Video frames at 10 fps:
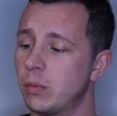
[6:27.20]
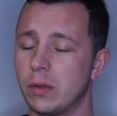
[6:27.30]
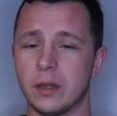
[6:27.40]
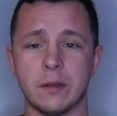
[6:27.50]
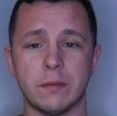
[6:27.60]

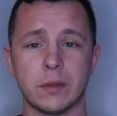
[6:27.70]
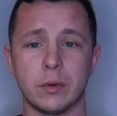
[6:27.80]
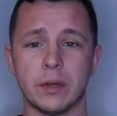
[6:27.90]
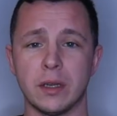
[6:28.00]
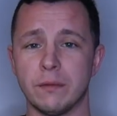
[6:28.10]
what they've
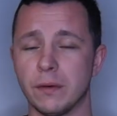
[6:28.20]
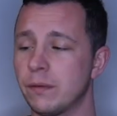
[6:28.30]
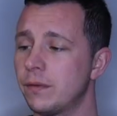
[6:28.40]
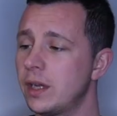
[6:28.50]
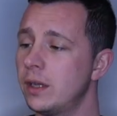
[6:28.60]
thrown in for
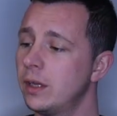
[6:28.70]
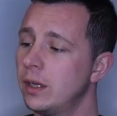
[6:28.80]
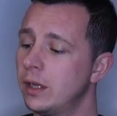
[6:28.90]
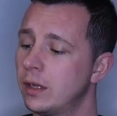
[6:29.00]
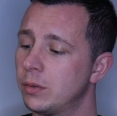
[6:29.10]
free,
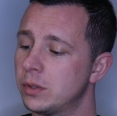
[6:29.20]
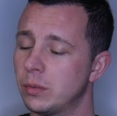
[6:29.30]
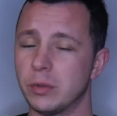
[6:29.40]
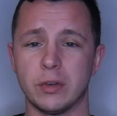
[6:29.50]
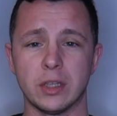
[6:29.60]
which
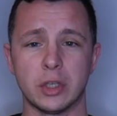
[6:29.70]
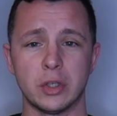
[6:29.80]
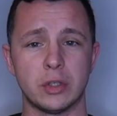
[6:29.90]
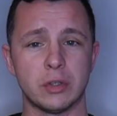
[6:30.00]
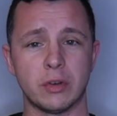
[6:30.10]
will be really
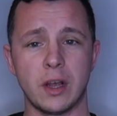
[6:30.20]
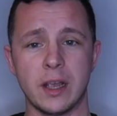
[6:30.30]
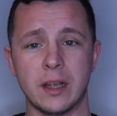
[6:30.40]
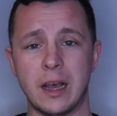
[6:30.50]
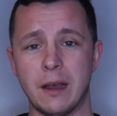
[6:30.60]
good to
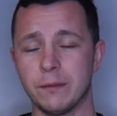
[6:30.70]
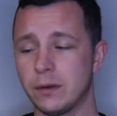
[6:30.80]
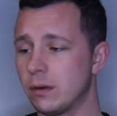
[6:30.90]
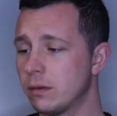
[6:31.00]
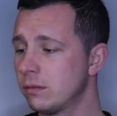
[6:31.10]
try
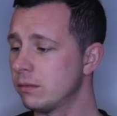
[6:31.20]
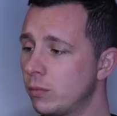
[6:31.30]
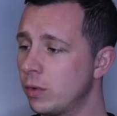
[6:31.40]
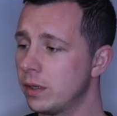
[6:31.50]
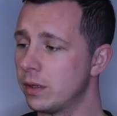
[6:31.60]
after
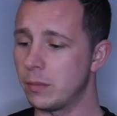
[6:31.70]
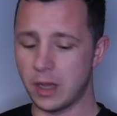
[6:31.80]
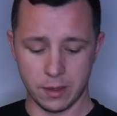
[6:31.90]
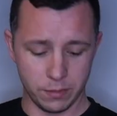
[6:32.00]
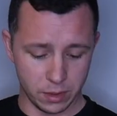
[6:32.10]
one of the
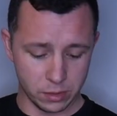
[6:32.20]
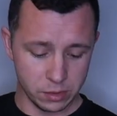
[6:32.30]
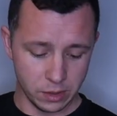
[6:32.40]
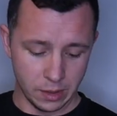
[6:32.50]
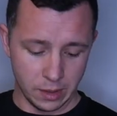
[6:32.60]

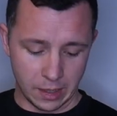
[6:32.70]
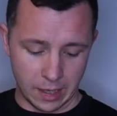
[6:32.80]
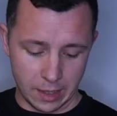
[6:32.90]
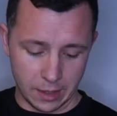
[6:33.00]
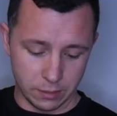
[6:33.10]
marathons.
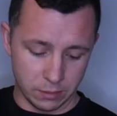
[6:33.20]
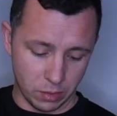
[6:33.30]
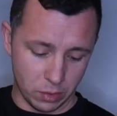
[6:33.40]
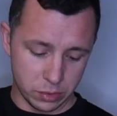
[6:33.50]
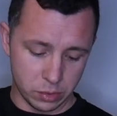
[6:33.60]
And
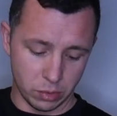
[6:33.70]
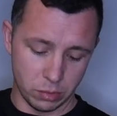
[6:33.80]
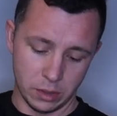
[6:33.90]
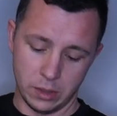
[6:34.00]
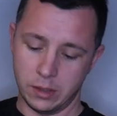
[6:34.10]

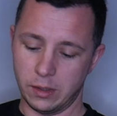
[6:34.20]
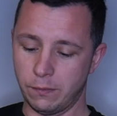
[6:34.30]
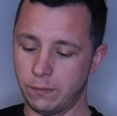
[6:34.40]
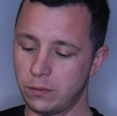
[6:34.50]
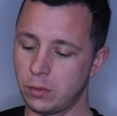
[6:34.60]
also
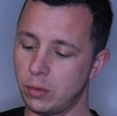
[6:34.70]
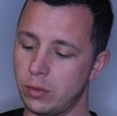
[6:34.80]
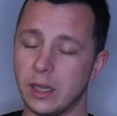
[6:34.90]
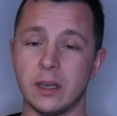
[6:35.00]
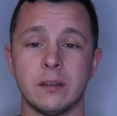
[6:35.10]
they've
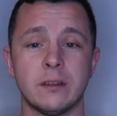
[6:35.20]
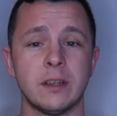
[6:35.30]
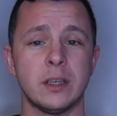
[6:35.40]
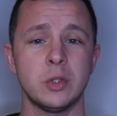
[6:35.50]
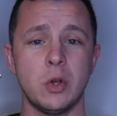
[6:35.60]
thrown in
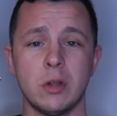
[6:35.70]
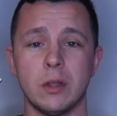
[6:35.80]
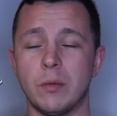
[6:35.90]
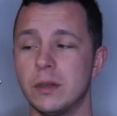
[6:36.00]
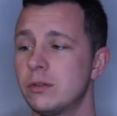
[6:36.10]
a
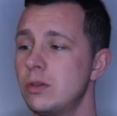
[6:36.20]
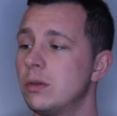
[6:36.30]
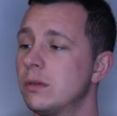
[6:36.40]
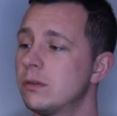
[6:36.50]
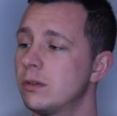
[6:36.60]
chocolate one too,
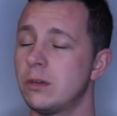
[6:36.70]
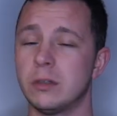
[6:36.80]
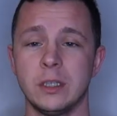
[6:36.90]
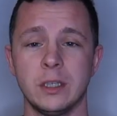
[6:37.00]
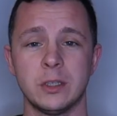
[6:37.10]

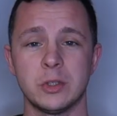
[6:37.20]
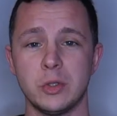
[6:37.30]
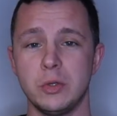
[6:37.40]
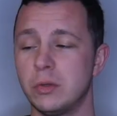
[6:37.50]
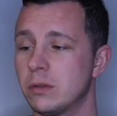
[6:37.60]
so
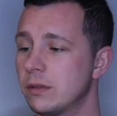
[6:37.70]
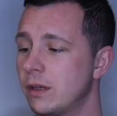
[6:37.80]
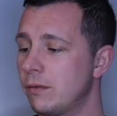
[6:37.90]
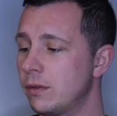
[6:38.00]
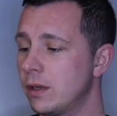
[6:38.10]
two
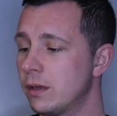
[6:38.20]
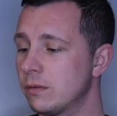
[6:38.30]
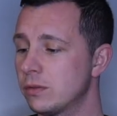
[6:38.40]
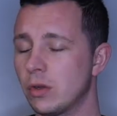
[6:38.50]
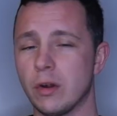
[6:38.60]
of the
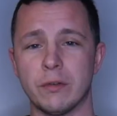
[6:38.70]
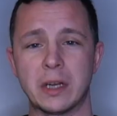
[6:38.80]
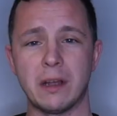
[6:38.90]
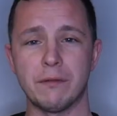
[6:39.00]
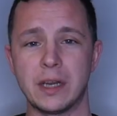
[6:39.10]
sort of
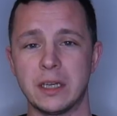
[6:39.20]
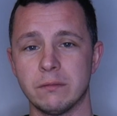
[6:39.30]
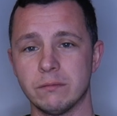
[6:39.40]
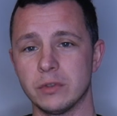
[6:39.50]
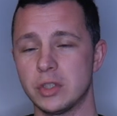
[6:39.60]
recovery
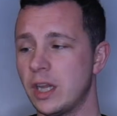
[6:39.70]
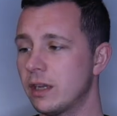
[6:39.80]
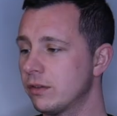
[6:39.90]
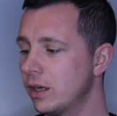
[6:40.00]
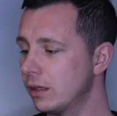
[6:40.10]

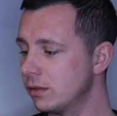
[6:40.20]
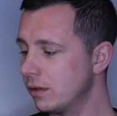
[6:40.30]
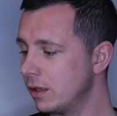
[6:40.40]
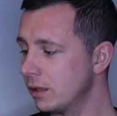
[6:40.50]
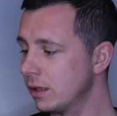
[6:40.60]
shake drinks, I
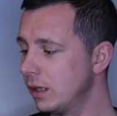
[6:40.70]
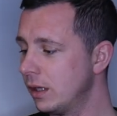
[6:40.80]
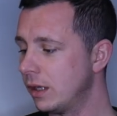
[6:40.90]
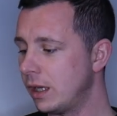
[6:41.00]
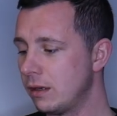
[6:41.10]
think.
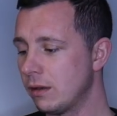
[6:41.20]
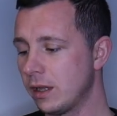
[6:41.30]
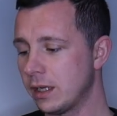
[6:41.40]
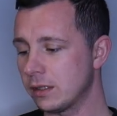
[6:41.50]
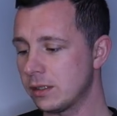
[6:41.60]
And
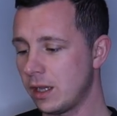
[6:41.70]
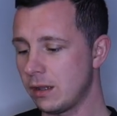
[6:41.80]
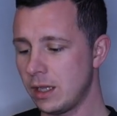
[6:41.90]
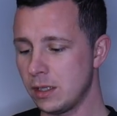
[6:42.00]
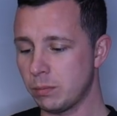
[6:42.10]
like you say,
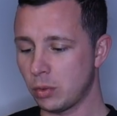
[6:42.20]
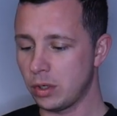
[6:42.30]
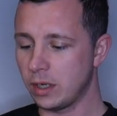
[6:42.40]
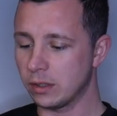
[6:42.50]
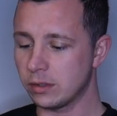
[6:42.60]
these
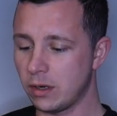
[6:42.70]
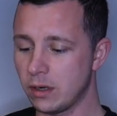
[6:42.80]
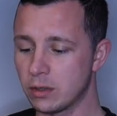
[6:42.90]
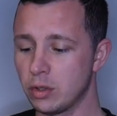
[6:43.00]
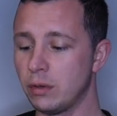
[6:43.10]
products
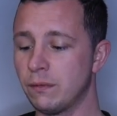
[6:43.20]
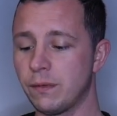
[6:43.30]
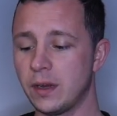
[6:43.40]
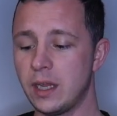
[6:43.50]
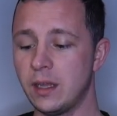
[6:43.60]
are gluten
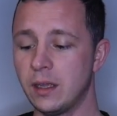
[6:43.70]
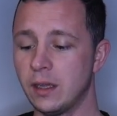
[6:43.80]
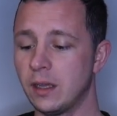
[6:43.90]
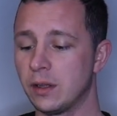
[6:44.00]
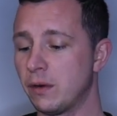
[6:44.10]
free,
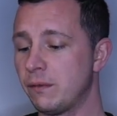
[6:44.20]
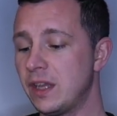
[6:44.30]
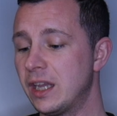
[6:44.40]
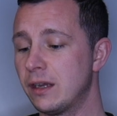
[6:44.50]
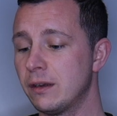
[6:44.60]
they're
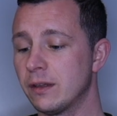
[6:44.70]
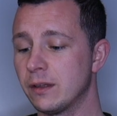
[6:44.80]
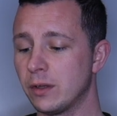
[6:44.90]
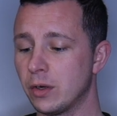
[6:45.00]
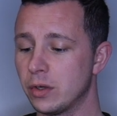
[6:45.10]
vegan,
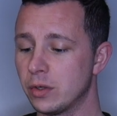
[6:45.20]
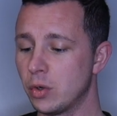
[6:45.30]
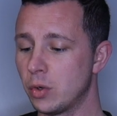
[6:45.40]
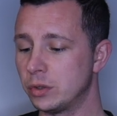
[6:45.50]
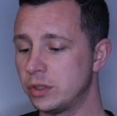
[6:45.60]
they're
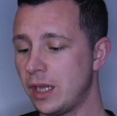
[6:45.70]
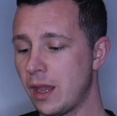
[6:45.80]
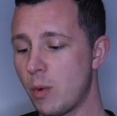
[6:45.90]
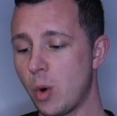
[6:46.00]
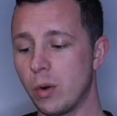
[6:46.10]
no
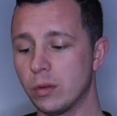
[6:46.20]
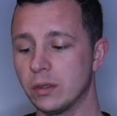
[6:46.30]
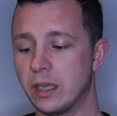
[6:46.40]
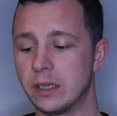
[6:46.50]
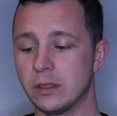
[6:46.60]
GMO
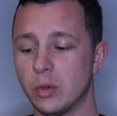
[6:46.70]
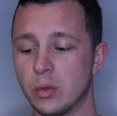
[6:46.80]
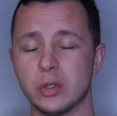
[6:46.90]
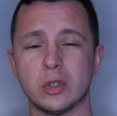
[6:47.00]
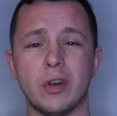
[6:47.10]
and no
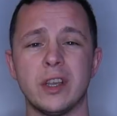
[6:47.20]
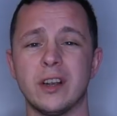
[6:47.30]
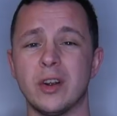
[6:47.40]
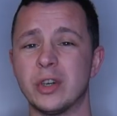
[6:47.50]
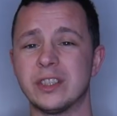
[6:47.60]

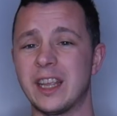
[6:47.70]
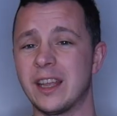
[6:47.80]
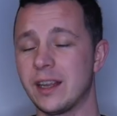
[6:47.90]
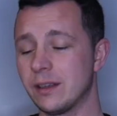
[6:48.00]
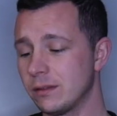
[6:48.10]
soya or
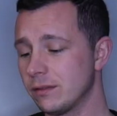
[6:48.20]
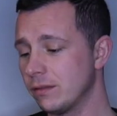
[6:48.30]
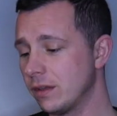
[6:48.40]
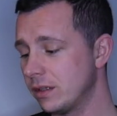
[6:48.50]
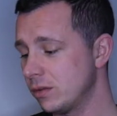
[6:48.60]
dairy,
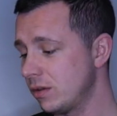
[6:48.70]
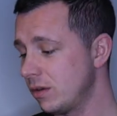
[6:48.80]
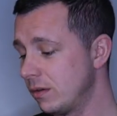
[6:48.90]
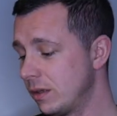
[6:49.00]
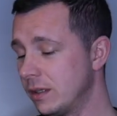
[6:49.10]

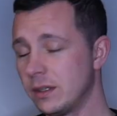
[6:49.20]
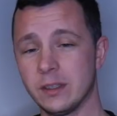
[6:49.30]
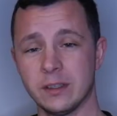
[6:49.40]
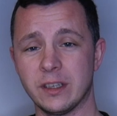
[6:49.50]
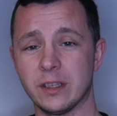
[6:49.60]
so
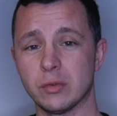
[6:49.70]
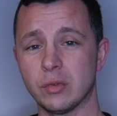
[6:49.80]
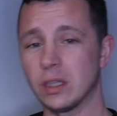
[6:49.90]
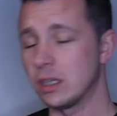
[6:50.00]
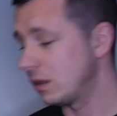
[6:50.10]
that's
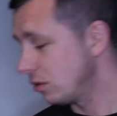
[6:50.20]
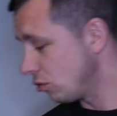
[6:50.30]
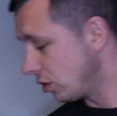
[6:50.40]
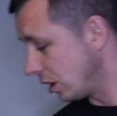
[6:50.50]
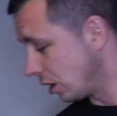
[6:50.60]
really,
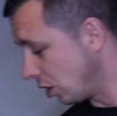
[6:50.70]
really